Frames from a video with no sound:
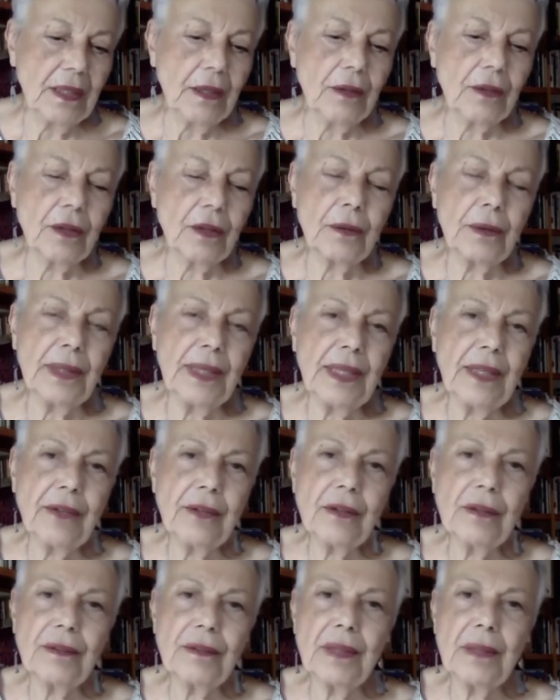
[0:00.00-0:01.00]
Although
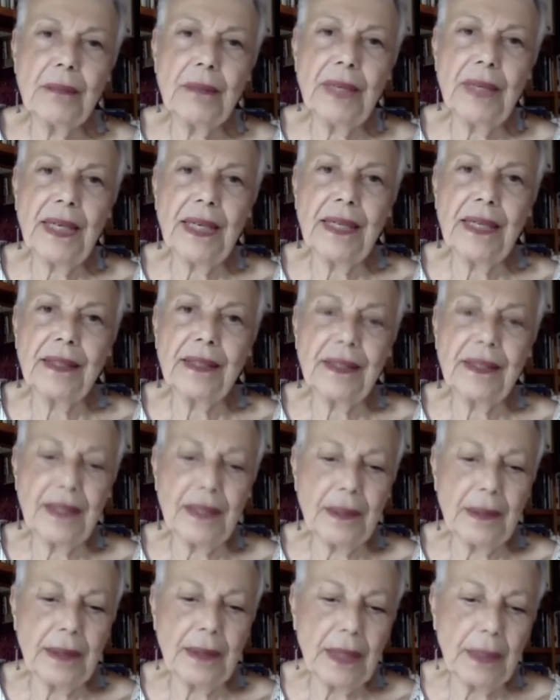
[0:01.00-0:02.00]
neither of them had
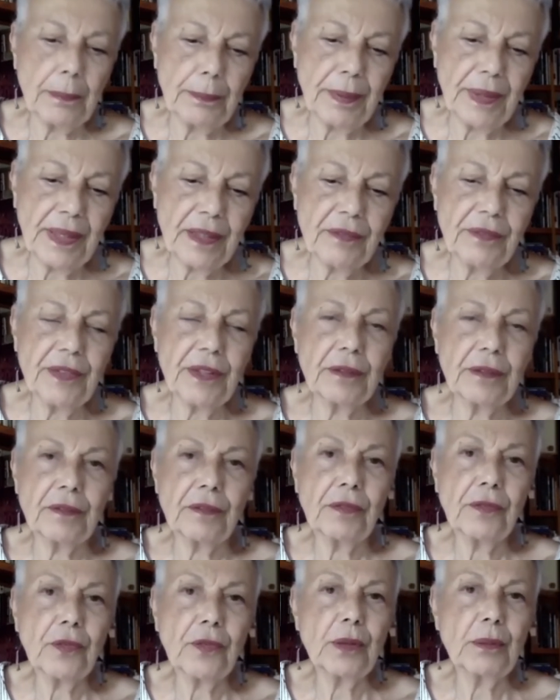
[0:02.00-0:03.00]
the benefit of a
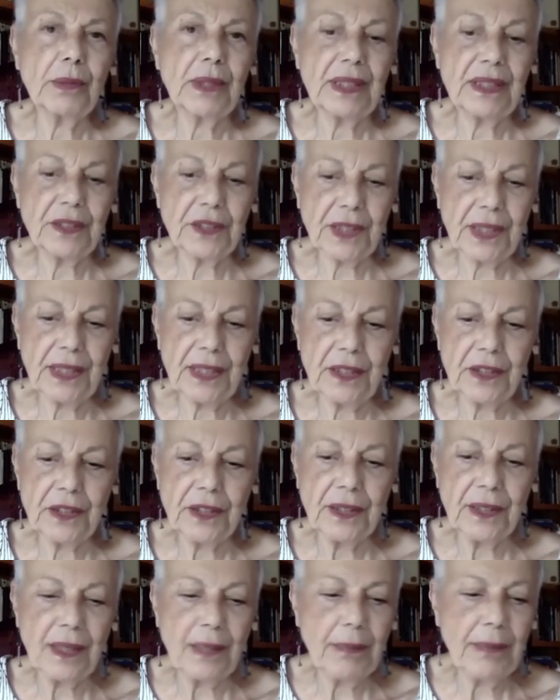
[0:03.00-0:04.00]
formal
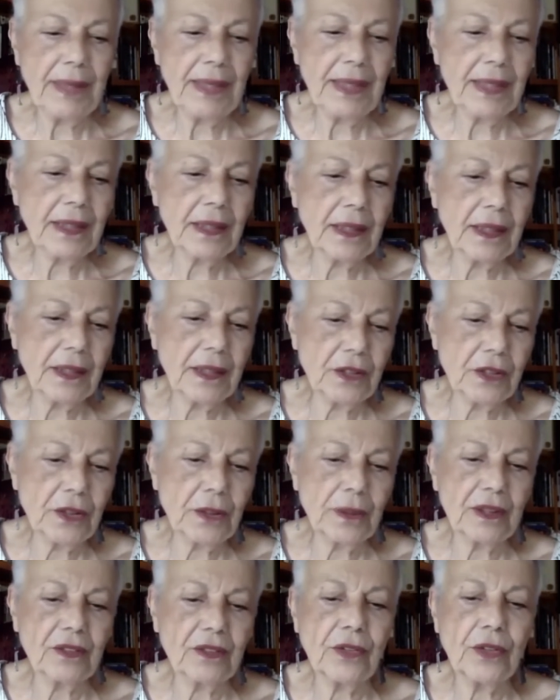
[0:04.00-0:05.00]
education, they made it clear
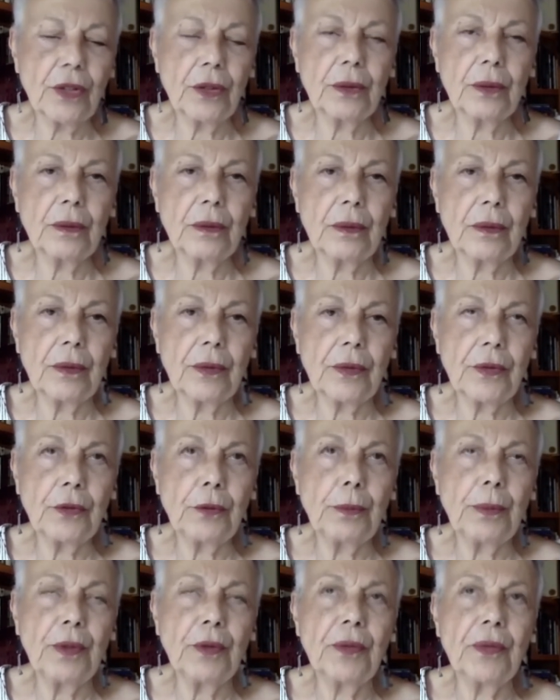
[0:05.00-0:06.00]
to us through
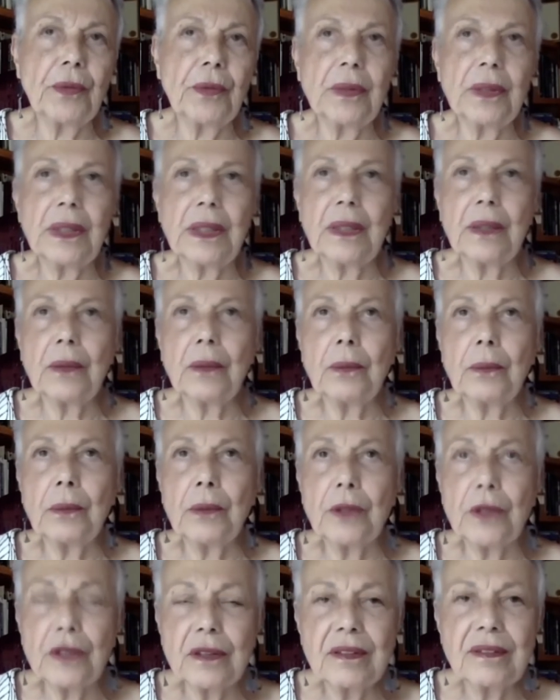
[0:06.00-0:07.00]
both
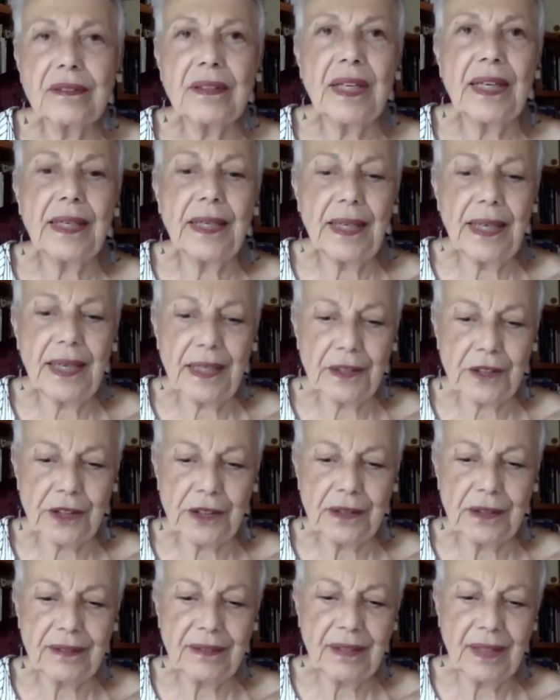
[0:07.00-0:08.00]
words and
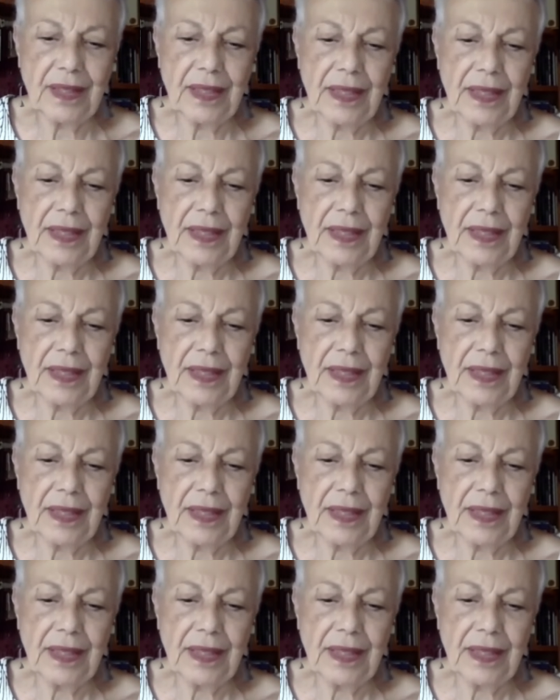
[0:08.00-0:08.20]
actions